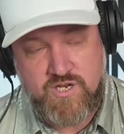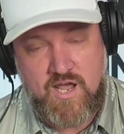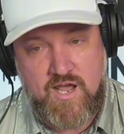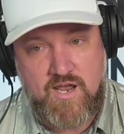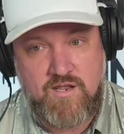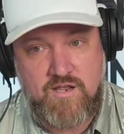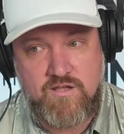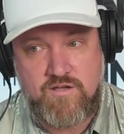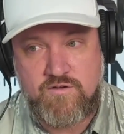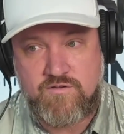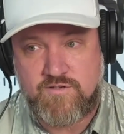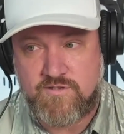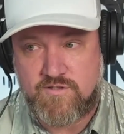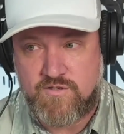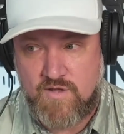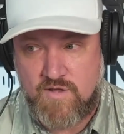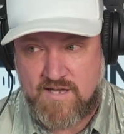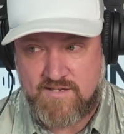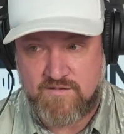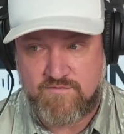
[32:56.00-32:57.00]
ADUs in
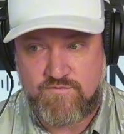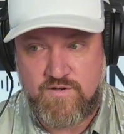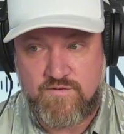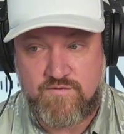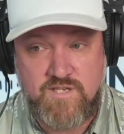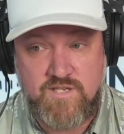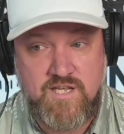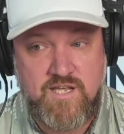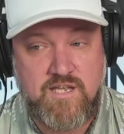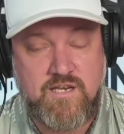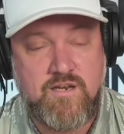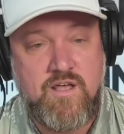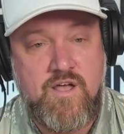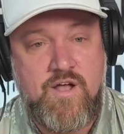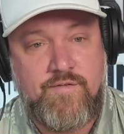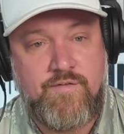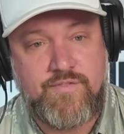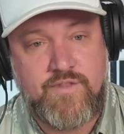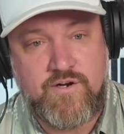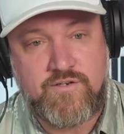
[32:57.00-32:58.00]
2015.
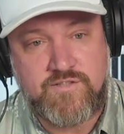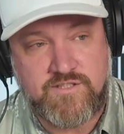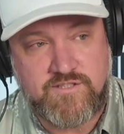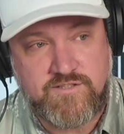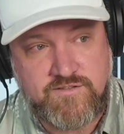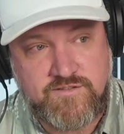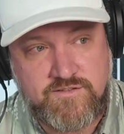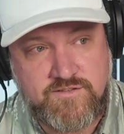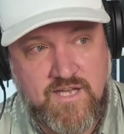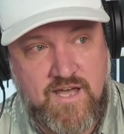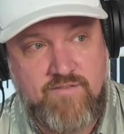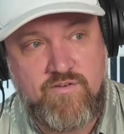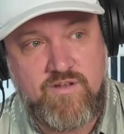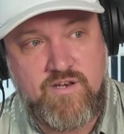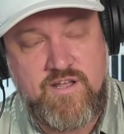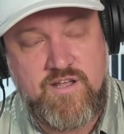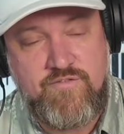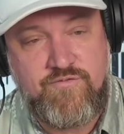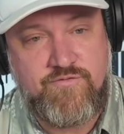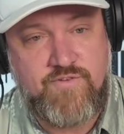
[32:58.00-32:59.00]
There's a
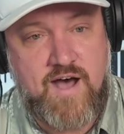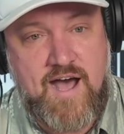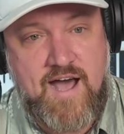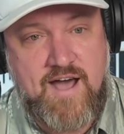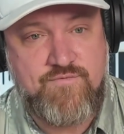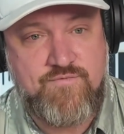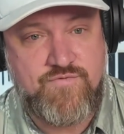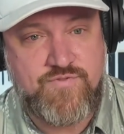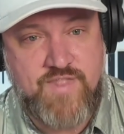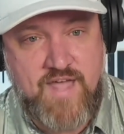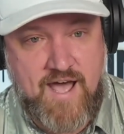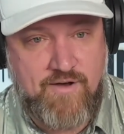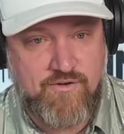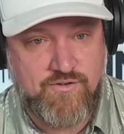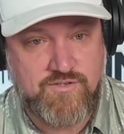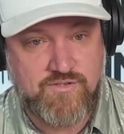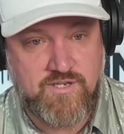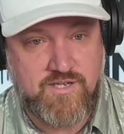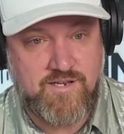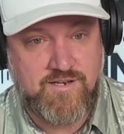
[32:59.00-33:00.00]

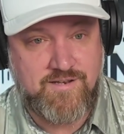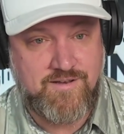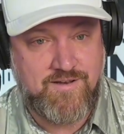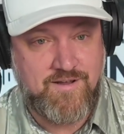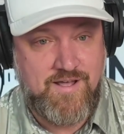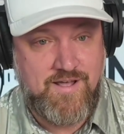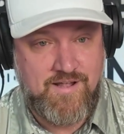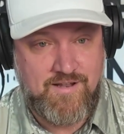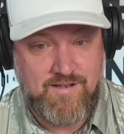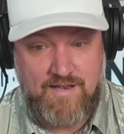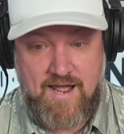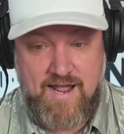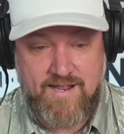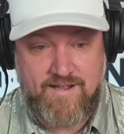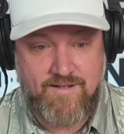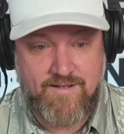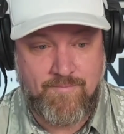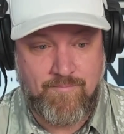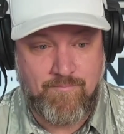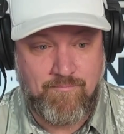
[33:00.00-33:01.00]
75,000
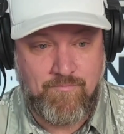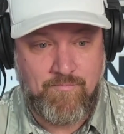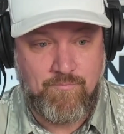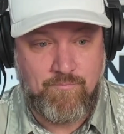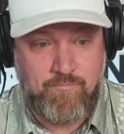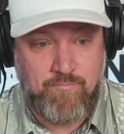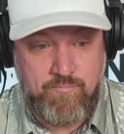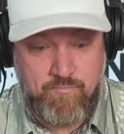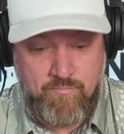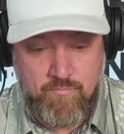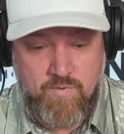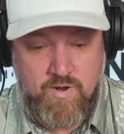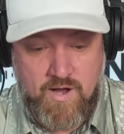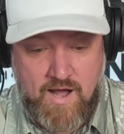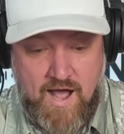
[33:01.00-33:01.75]
a